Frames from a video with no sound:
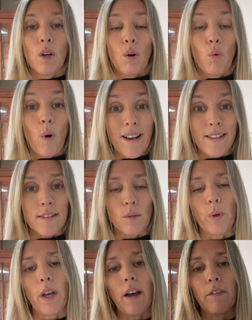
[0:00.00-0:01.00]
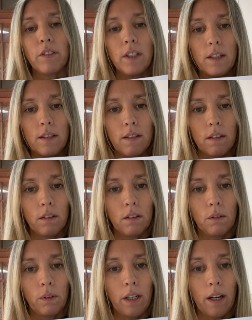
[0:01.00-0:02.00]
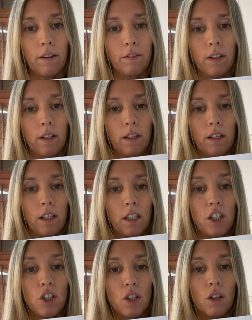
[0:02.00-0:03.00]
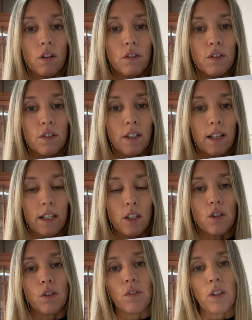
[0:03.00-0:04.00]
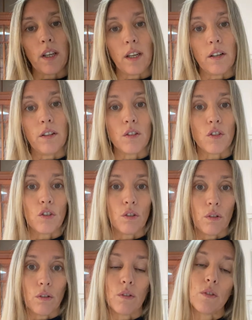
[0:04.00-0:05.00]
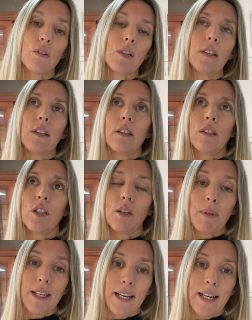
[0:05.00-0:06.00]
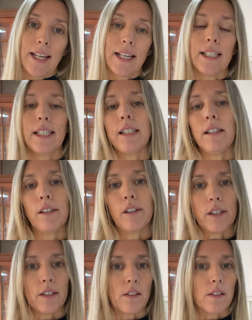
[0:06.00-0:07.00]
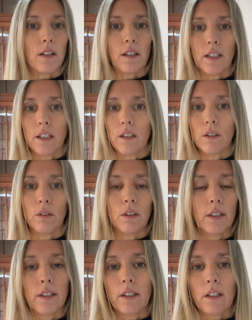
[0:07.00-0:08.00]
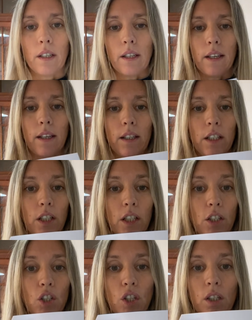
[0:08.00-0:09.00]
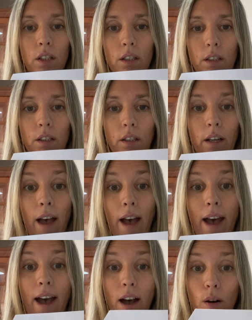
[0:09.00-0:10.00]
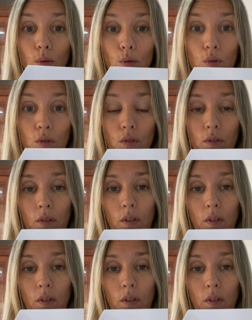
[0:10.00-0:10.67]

once we have this, we have each constellation, Aries, Taurus, Gemini, Cancer, Leo, in each house,